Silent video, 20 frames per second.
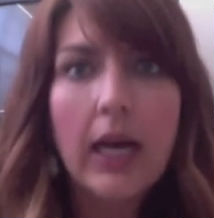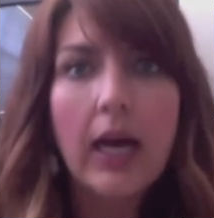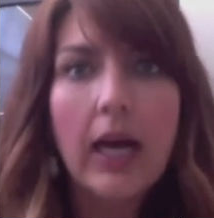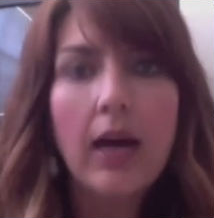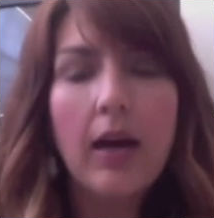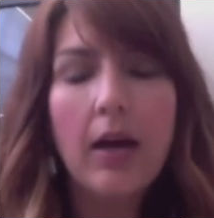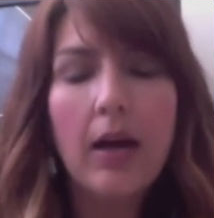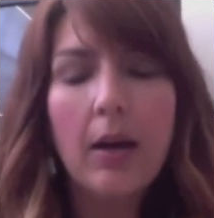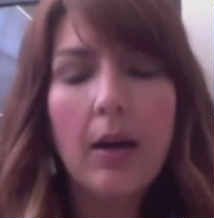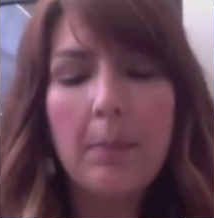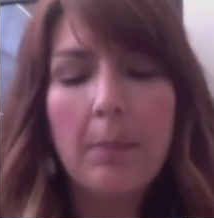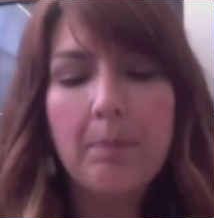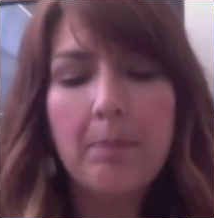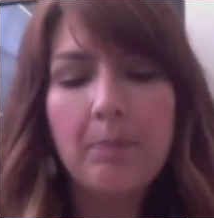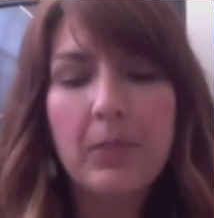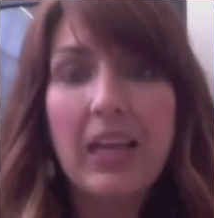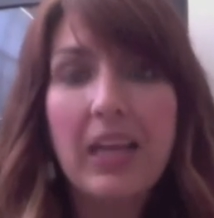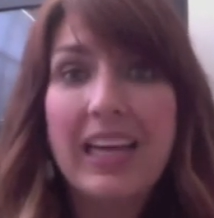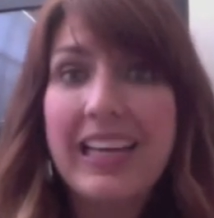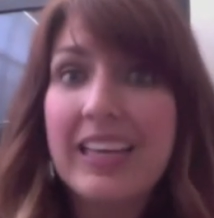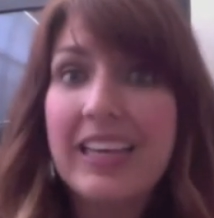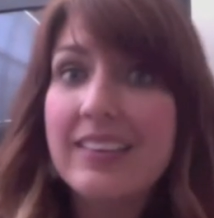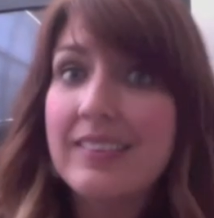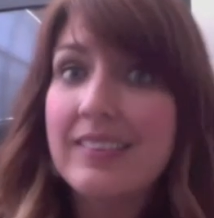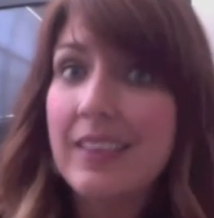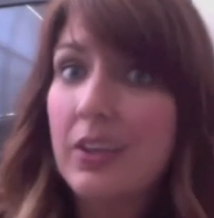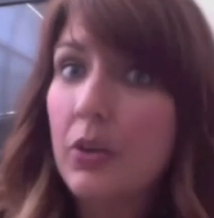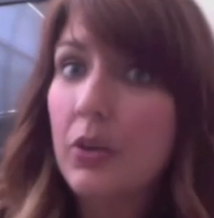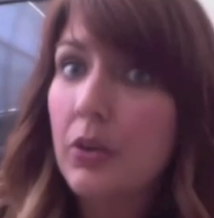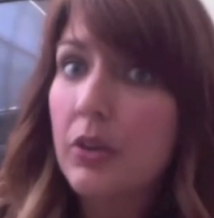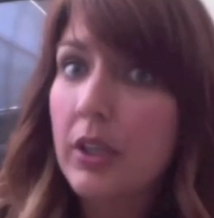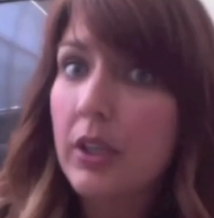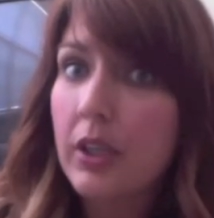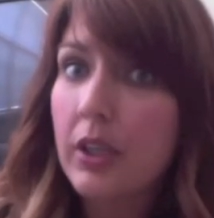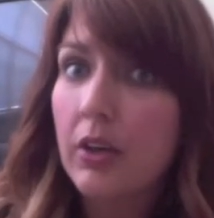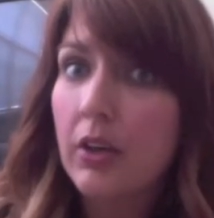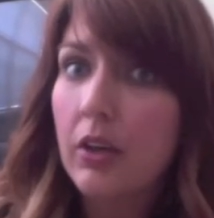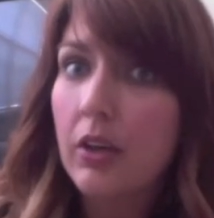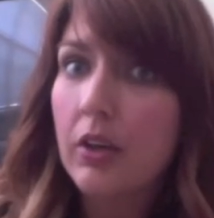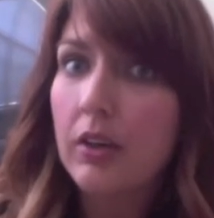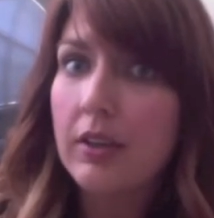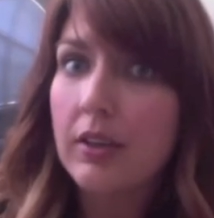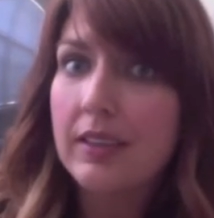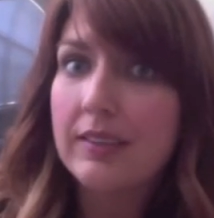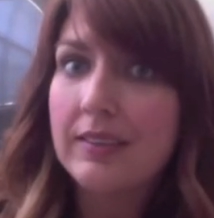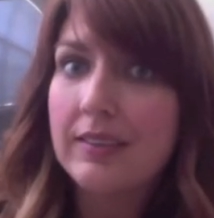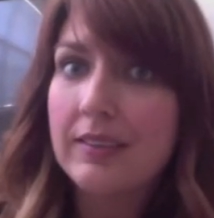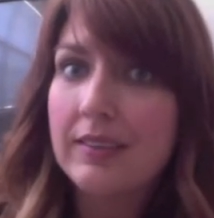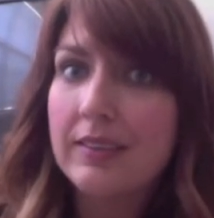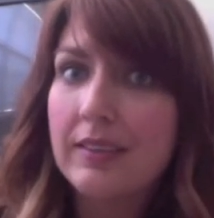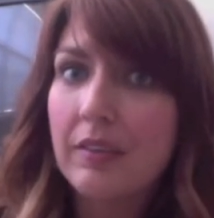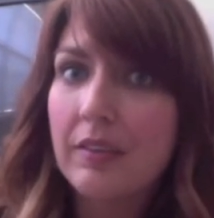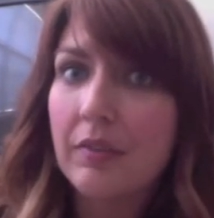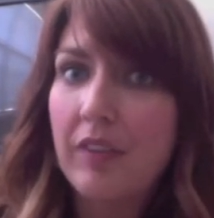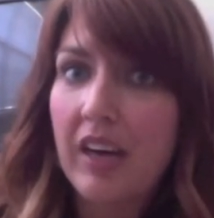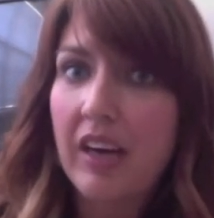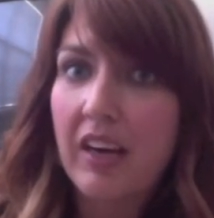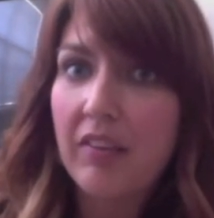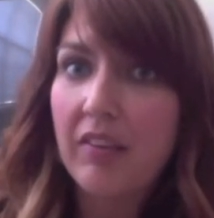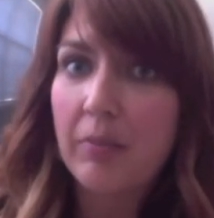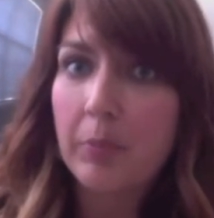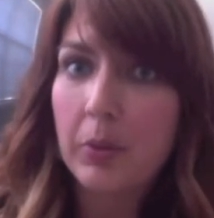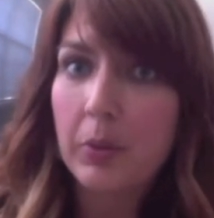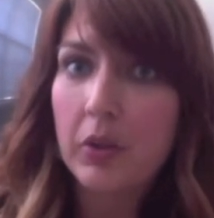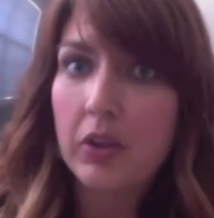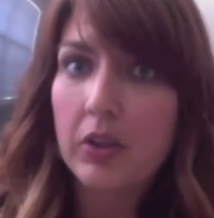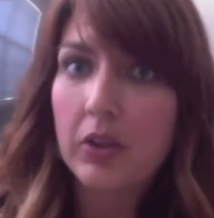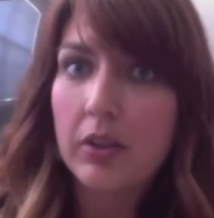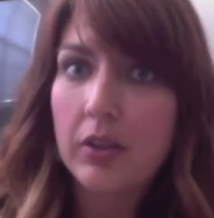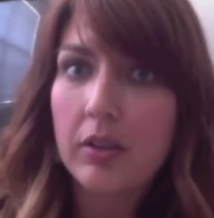Like I said earlier, this is a 5-book